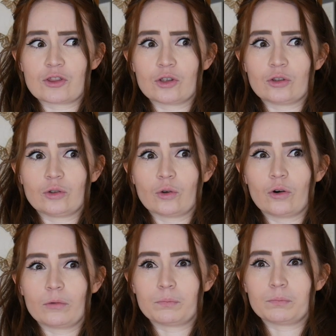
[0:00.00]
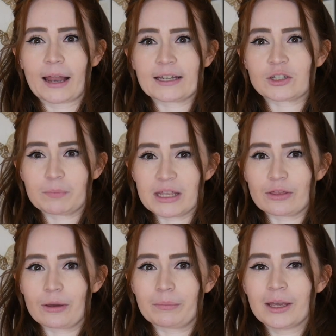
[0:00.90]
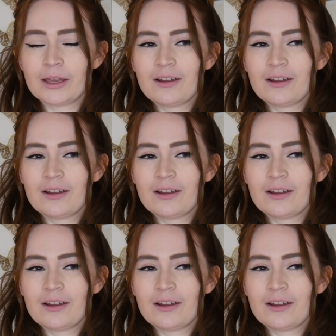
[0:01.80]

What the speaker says: that you're planning to meet them.